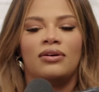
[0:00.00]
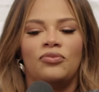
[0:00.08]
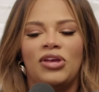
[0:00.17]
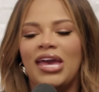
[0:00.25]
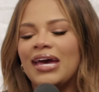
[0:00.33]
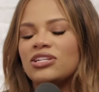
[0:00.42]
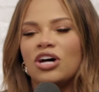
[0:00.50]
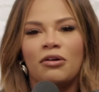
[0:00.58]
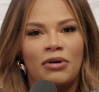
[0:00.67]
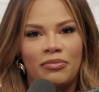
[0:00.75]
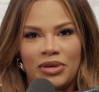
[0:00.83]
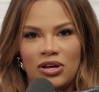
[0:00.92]
We can't talk
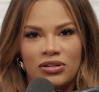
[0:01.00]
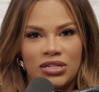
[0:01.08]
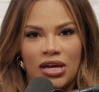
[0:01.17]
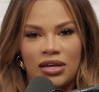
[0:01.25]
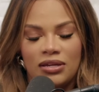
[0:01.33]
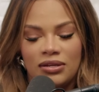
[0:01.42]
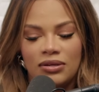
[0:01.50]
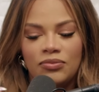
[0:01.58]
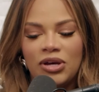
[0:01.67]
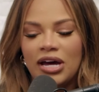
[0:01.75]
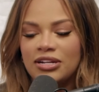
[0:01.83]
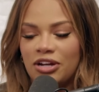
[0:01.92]
about me all day.
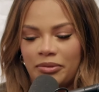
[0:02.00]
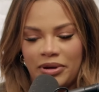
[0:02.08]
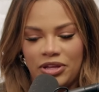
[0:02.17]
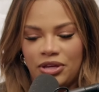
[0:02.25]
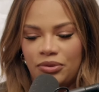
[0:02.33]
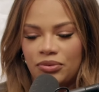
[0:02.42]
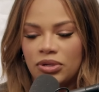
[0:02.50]
We got to talk about you.